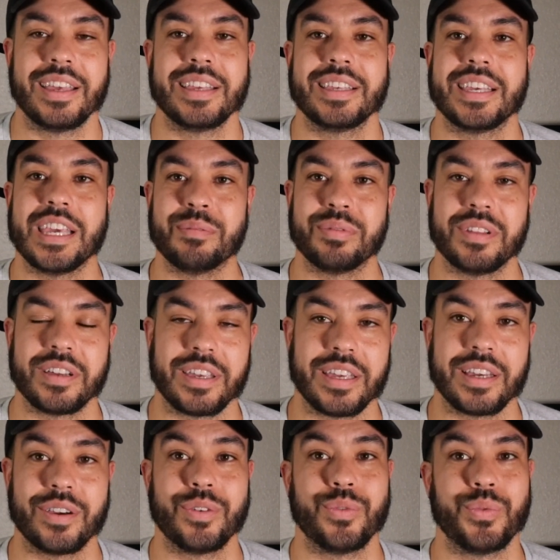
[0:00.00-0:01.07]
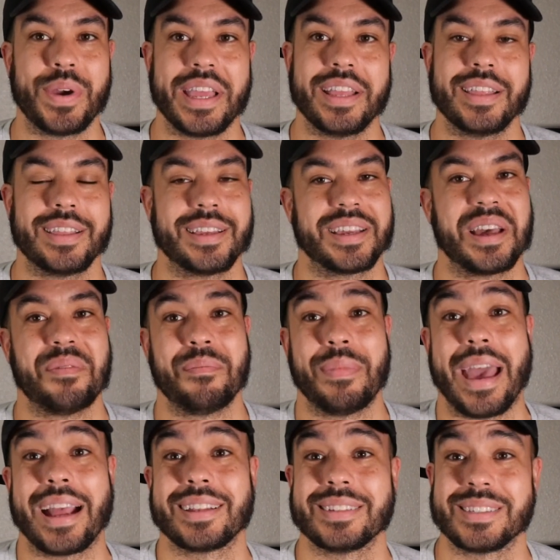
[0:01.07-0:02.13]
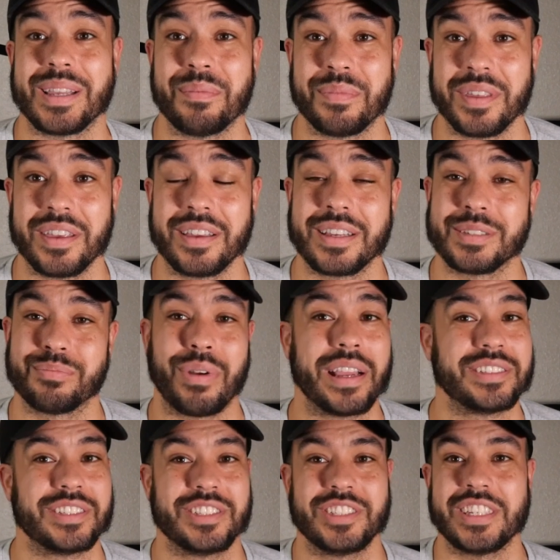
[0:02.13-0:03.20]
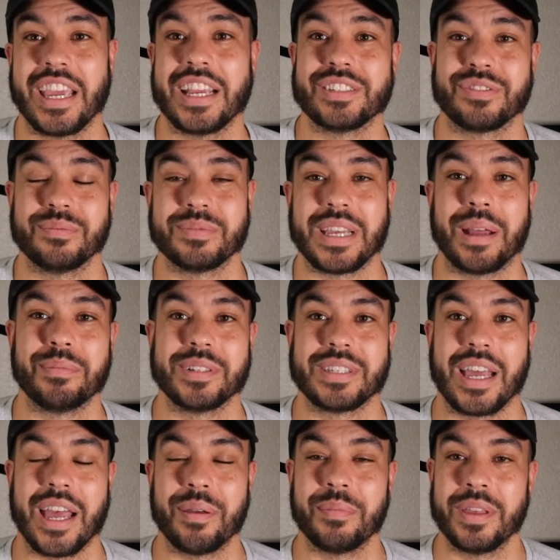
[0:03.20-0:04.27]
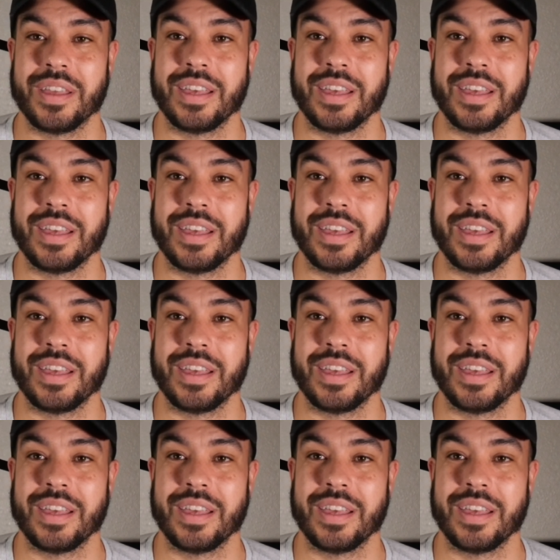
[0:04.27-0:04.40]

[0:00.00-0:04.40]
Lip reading: keep looking, wait, and come back to something, because prices change from time to time.